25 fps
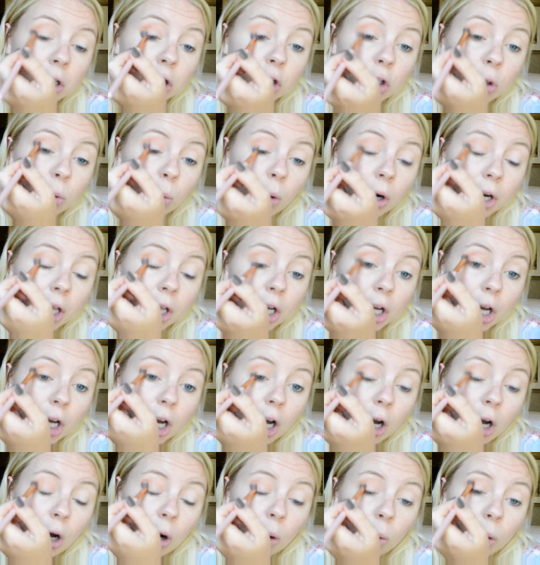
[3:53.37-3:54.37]
You want to
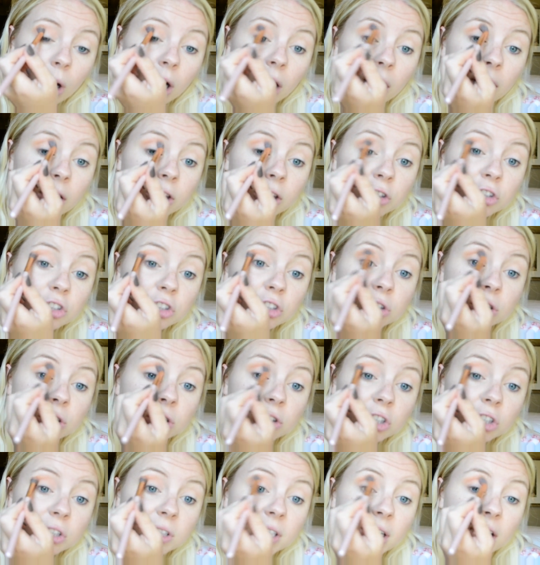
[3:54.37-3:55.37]
go
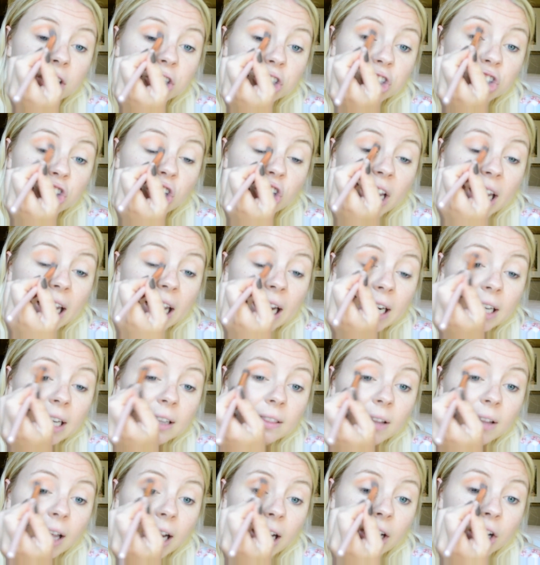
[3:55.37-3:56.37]
just like a shade
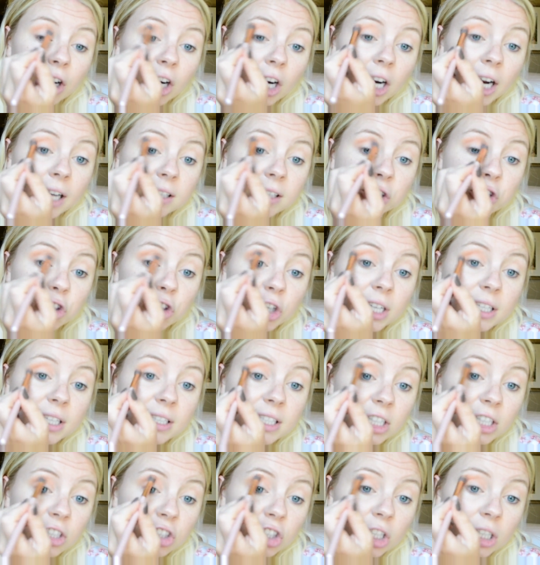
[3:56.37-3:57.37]
lighter as a
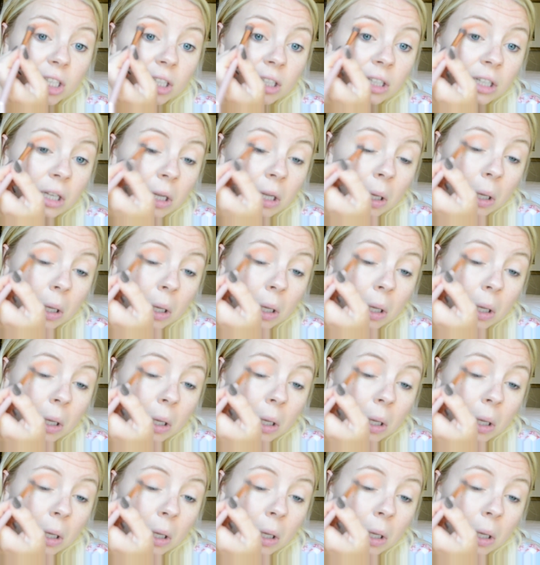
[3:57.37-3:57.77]
transition,